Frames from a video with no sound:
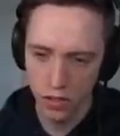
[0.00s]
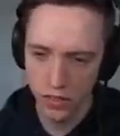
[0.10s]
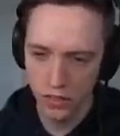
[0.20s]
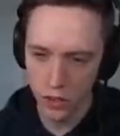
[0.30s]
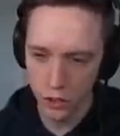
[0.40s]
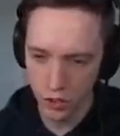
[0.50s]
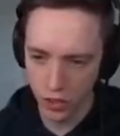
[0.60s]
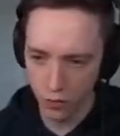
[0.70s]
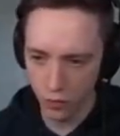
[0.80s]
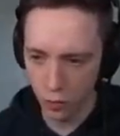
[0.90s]
Is it
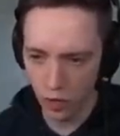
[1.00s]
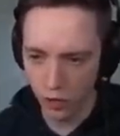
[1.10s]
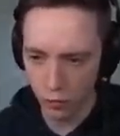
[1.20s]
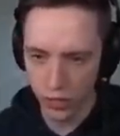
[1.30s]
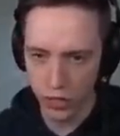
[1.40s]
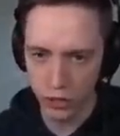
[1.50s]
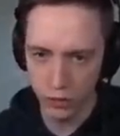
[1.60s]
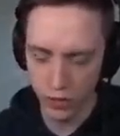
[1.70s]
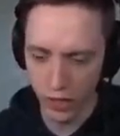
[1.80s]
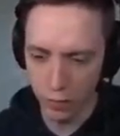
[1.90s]
toxic if your brother rides you
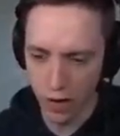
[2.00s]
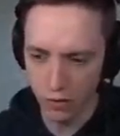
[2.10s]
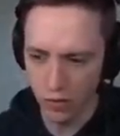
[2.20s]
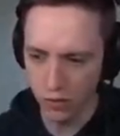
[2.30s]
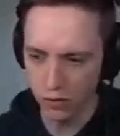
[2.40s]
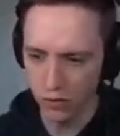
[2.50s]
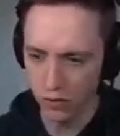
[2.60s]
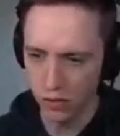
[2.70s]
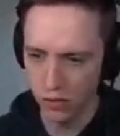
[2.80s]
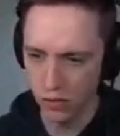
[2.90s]
like a mount?
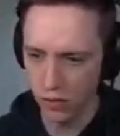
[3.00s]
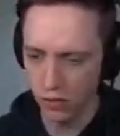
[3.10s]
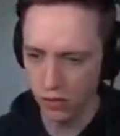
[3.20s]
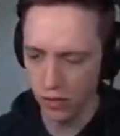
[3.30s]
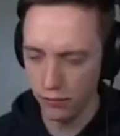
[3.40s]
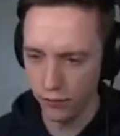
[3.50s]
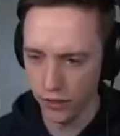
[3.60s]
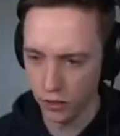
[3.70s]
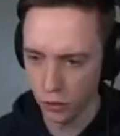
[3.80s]
In phase